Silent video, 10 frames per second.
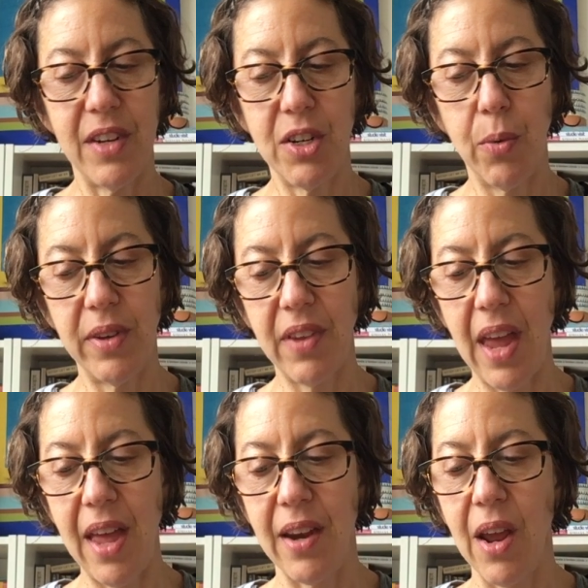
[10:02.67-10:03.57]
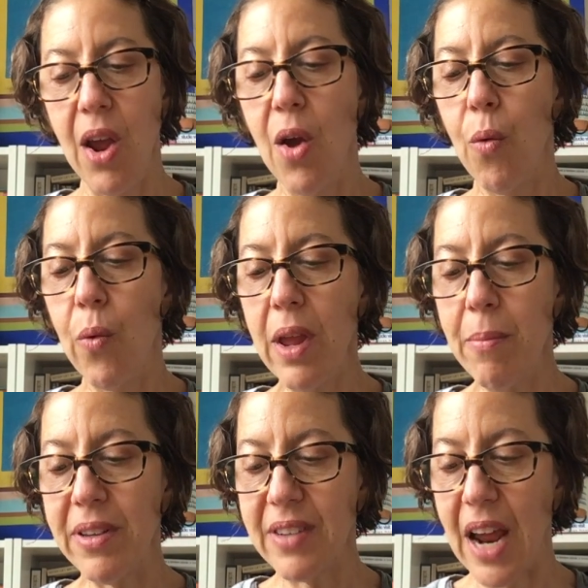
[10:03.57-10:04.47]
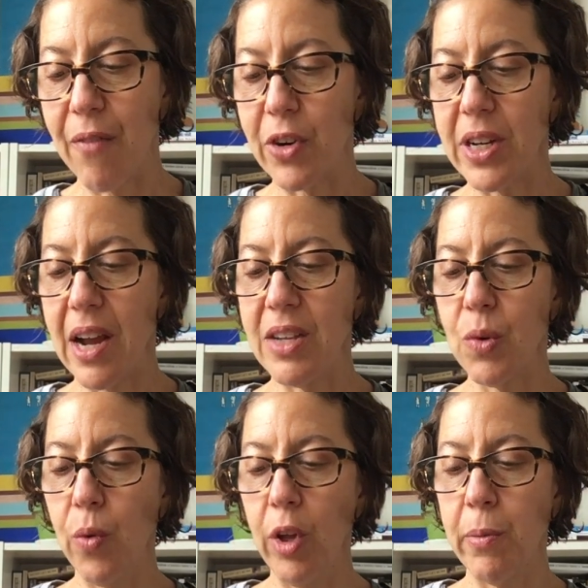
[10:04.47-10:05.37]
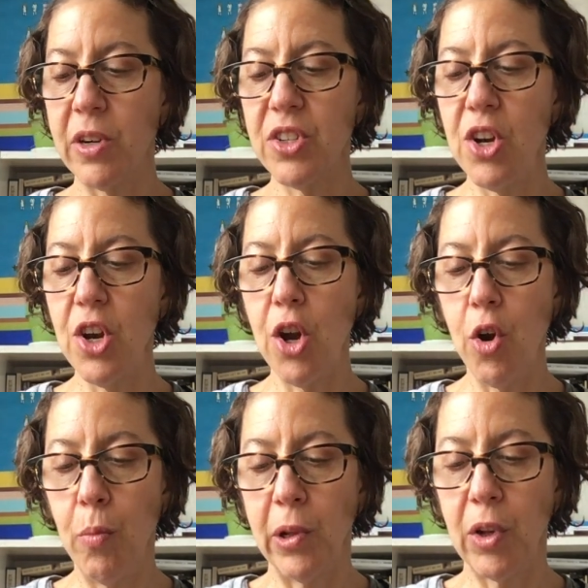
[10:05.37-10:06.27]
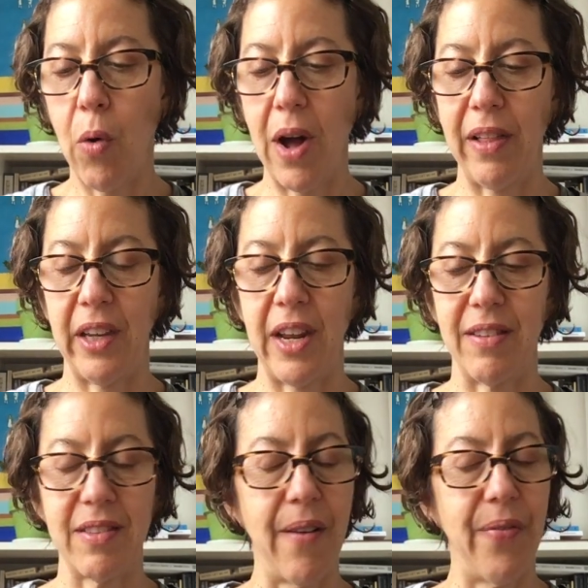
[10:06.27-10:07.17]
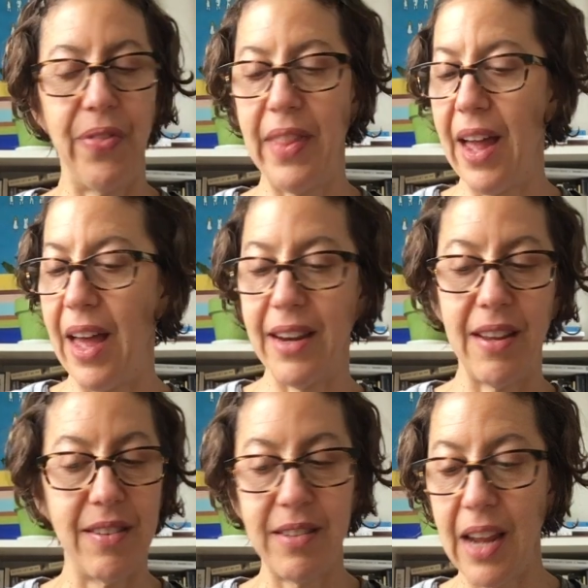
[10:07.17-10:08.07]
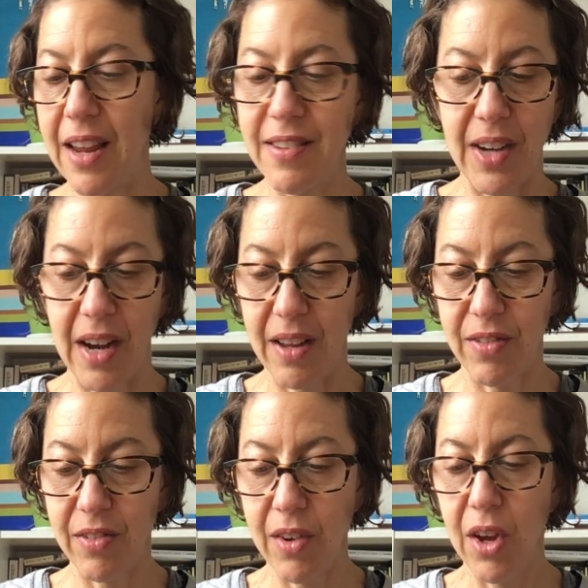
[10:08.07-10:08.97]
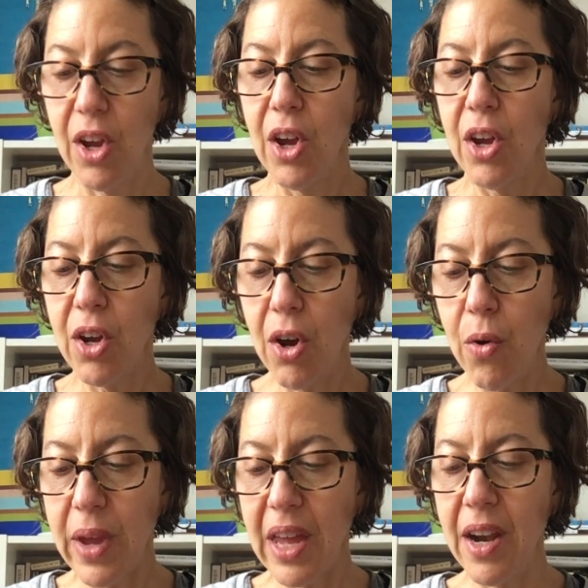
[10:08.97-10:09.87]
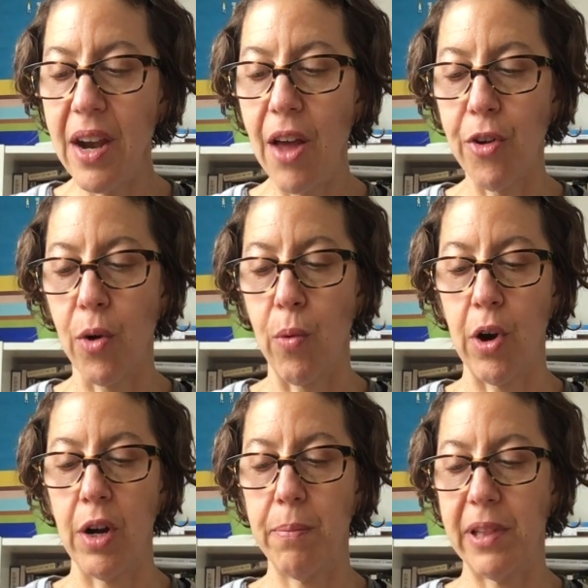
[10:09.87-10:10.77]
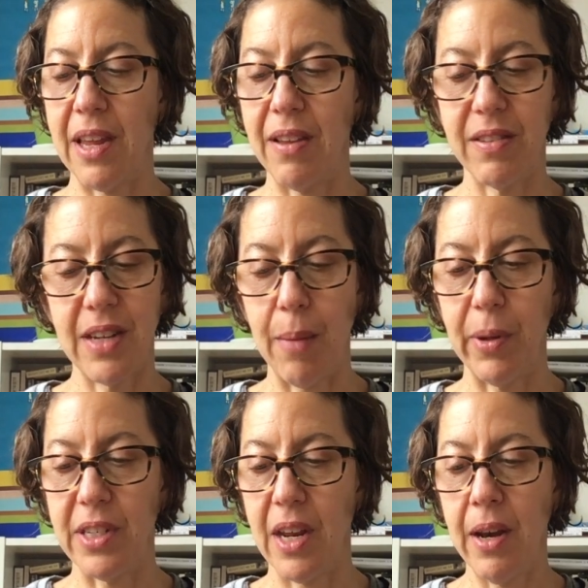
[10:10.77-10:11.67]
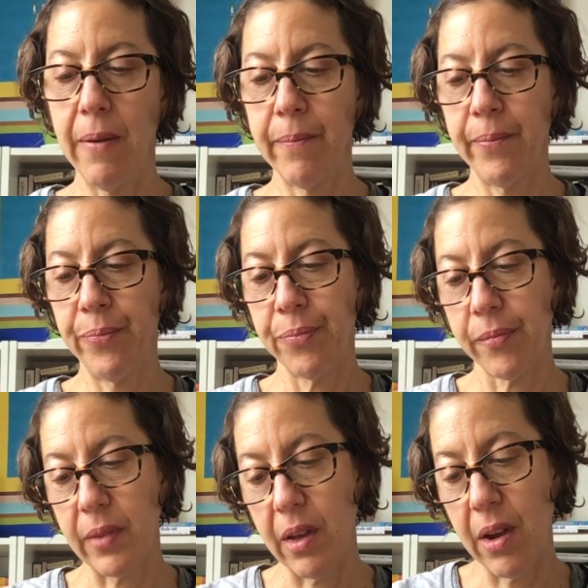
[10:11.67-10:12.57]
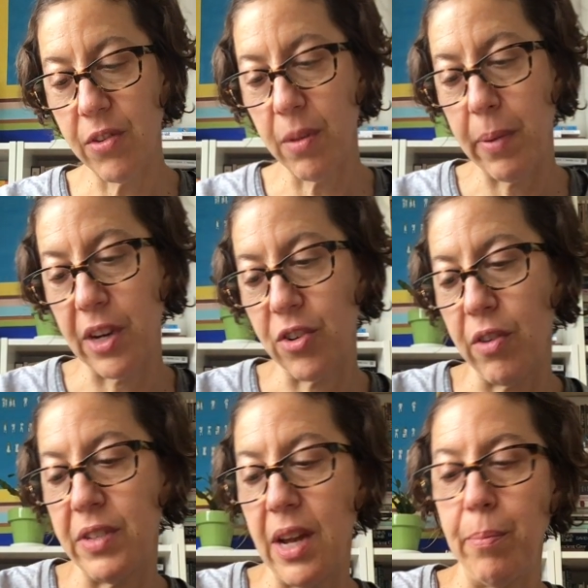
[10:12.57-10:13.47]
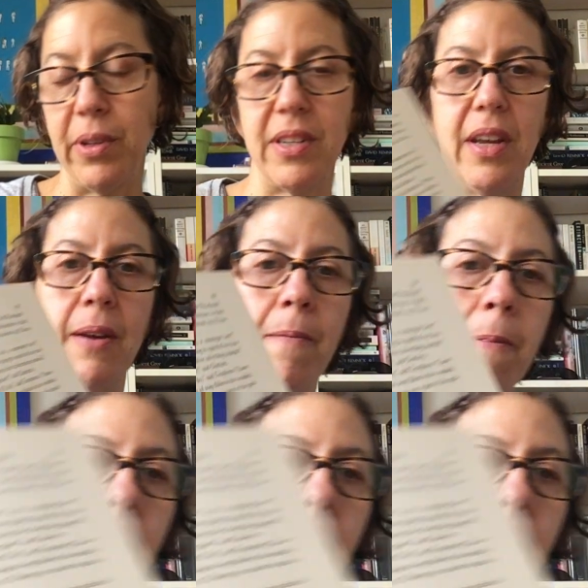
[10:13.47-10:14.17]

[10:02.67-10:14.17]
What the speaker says: into his head. We must advertise Wilbur's noble qualities, not his tastiness. Go get another word, please, Templeton. And here's the picture of Templeton